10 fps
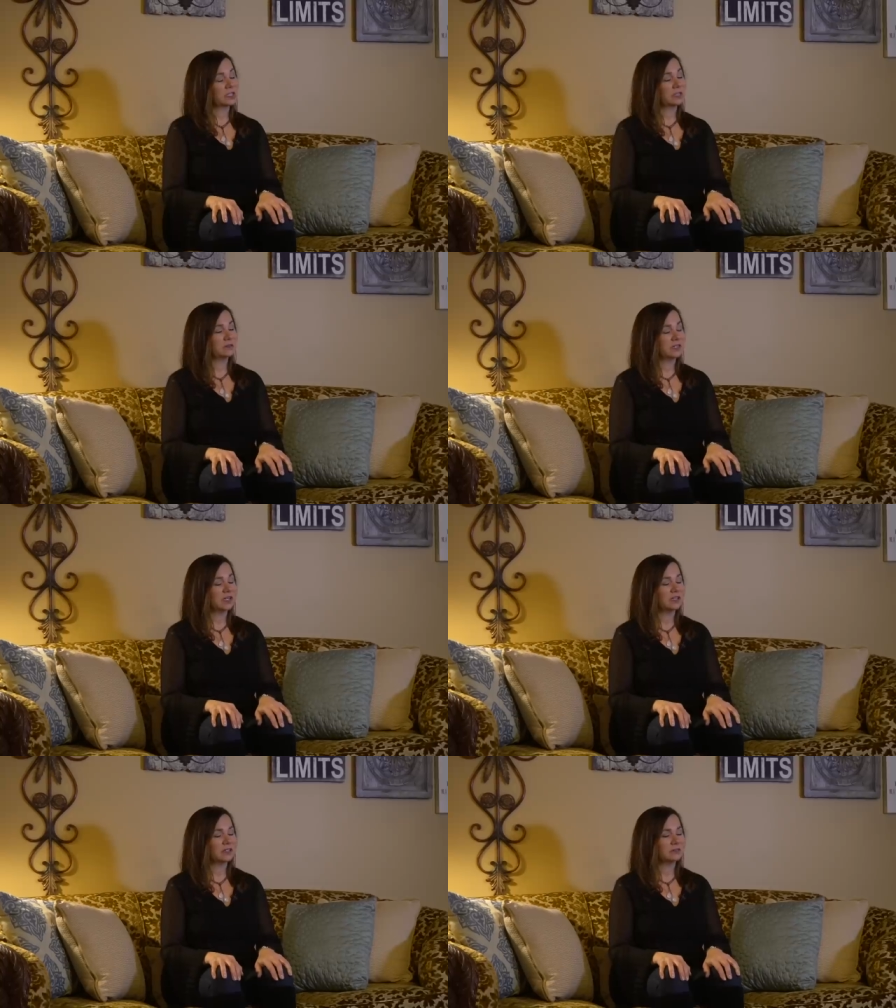that you've
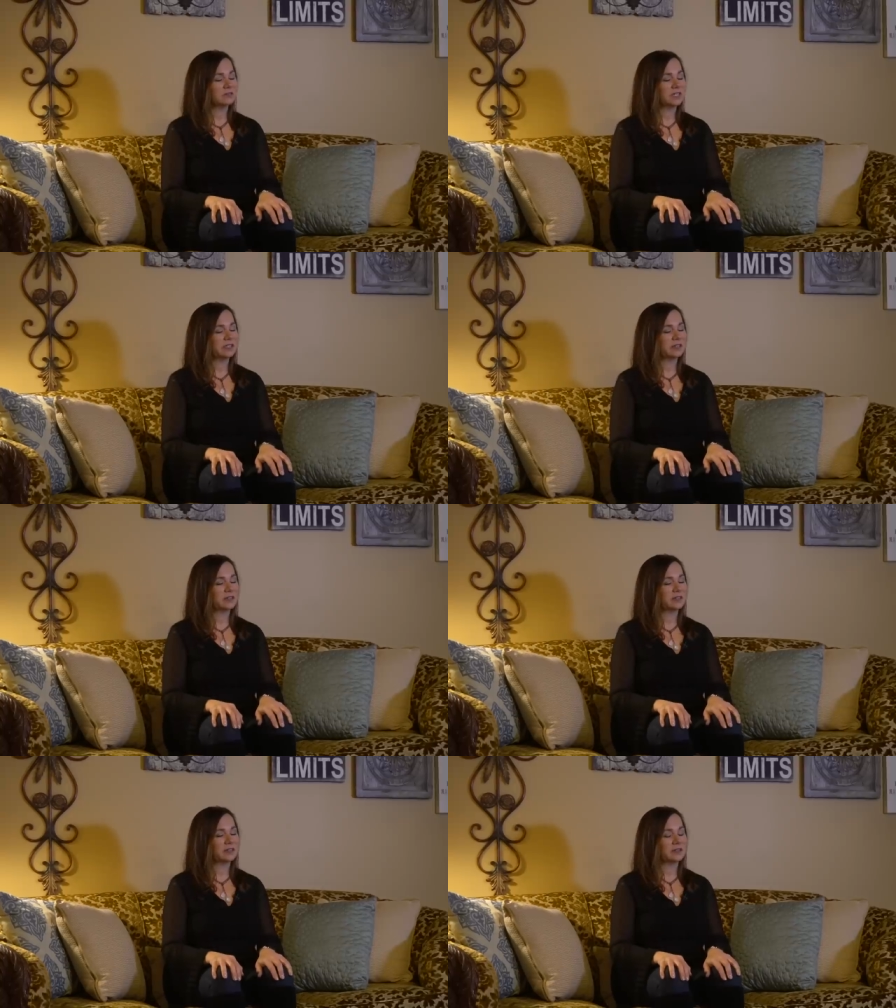done
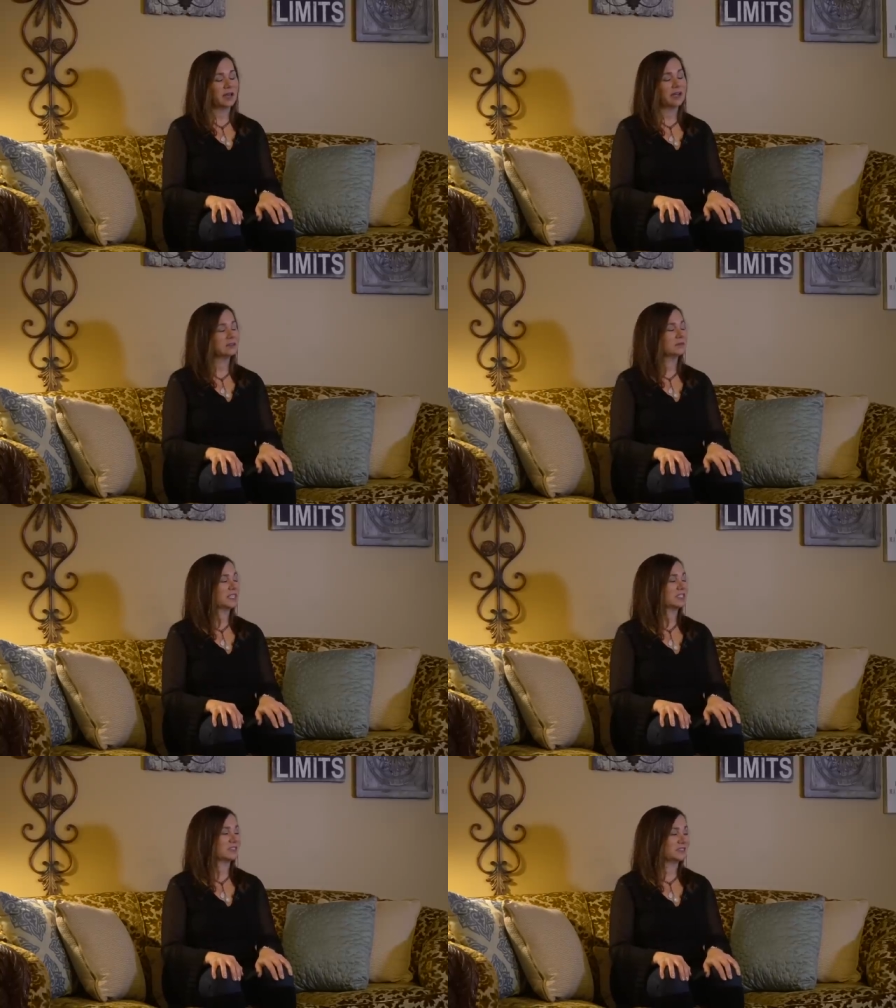with higher
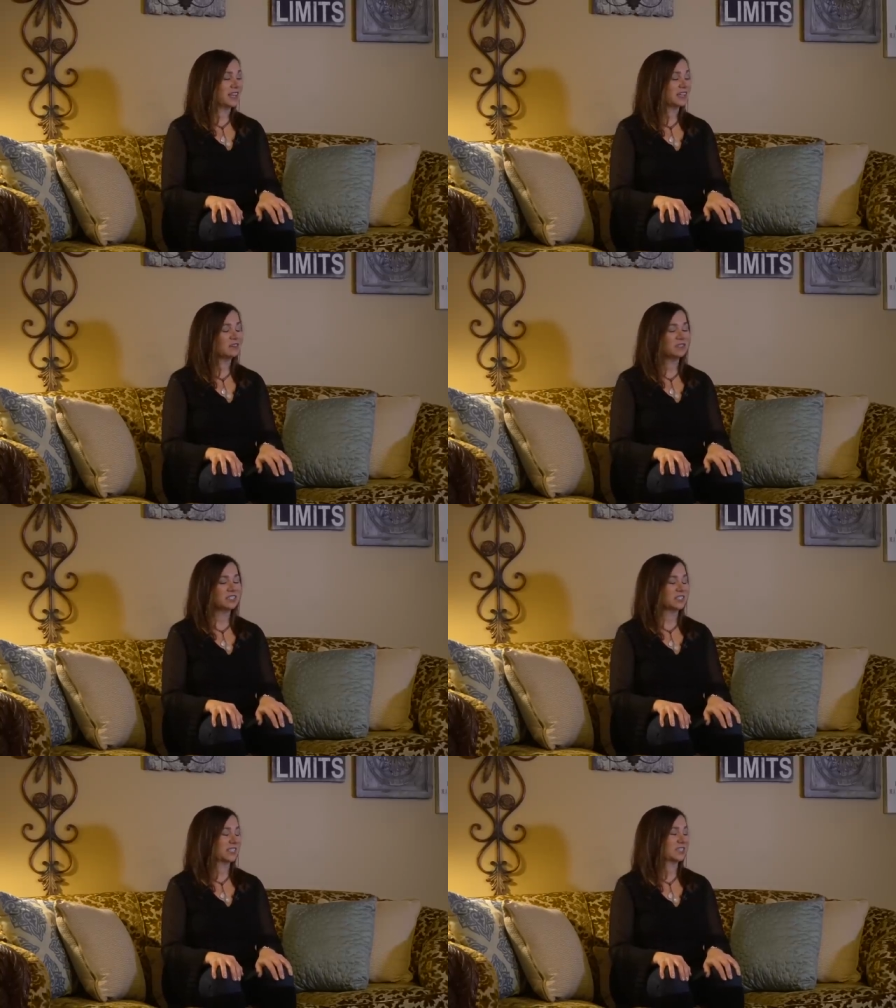dimensional language
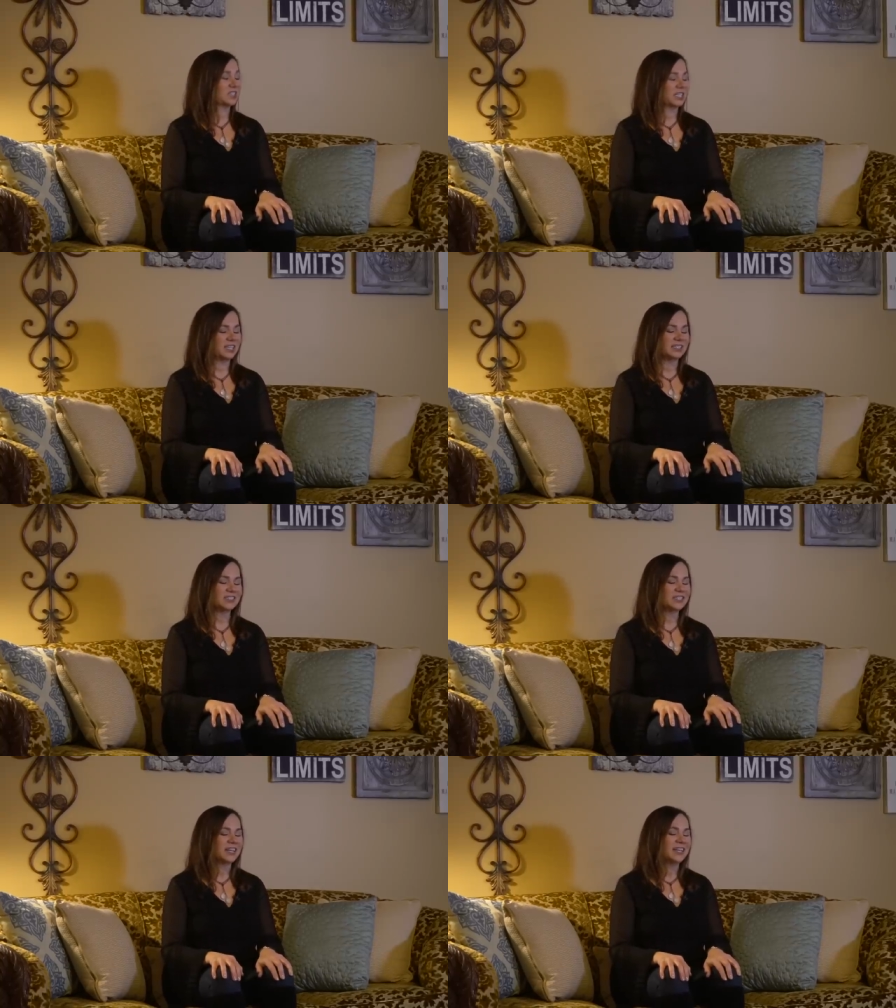and exchange,